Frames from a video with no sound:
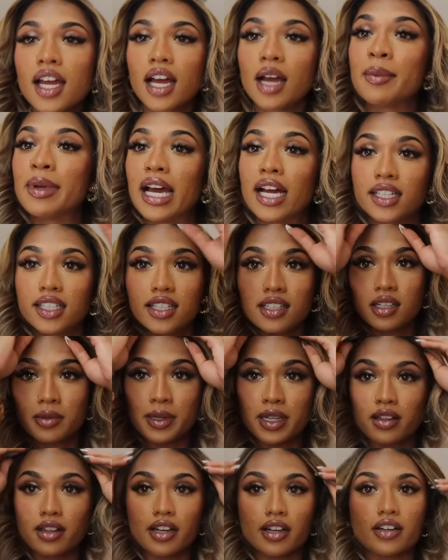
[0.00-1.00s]
I mean, I did
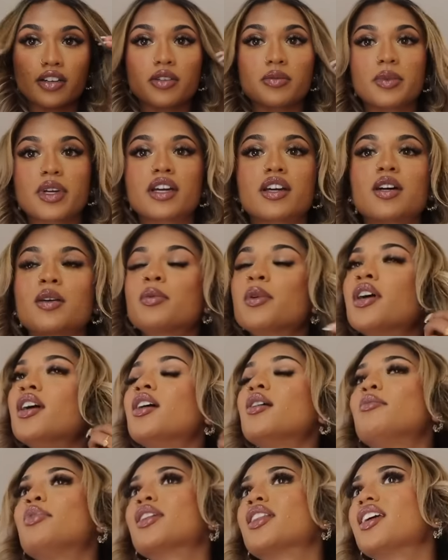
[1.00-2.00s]
Camille's hair and her makeup,
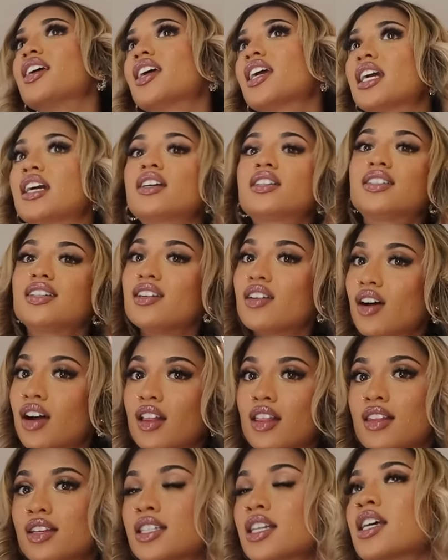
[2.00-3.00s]
but the hair did
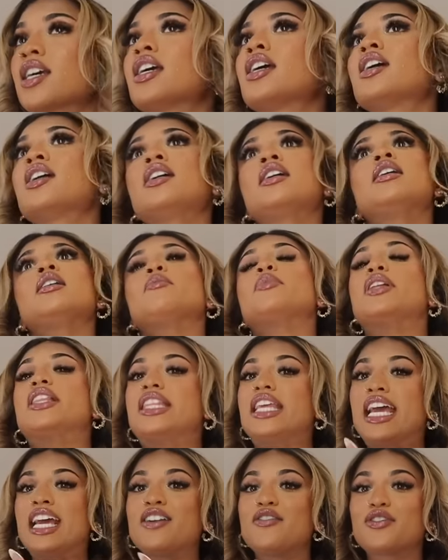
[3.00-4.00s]
not stay. But
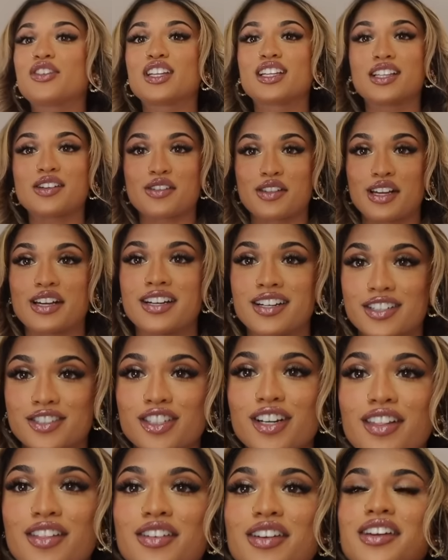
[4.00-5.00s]
thankfully there's a
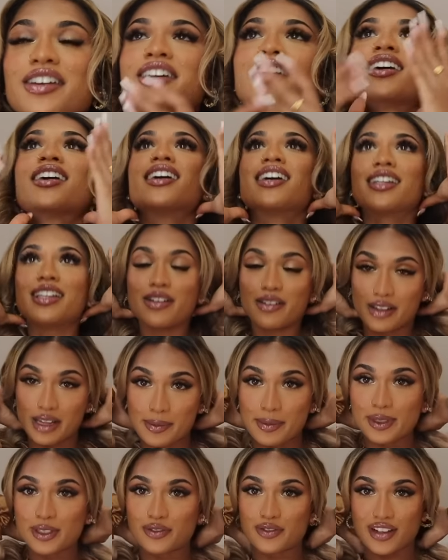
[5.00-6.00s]
hairdresser here that was
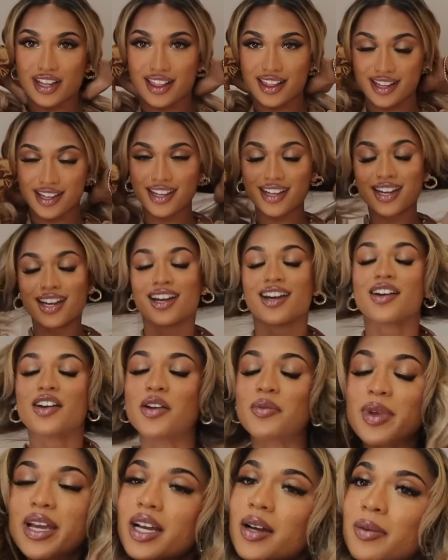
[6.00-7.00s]
able to fix it.
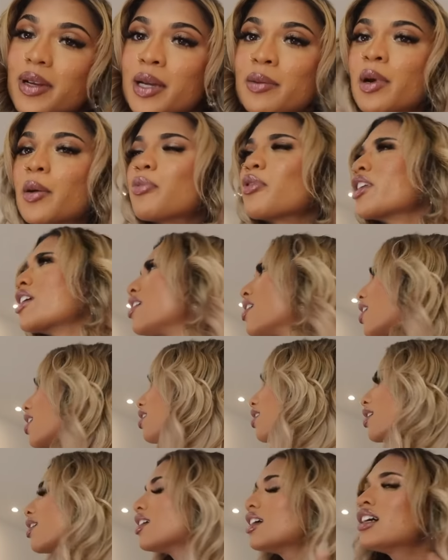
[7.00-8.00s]
Her makeup came out pretty good, I
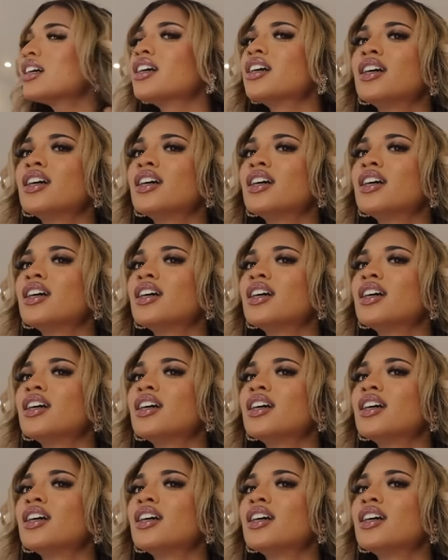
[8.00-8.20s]
think.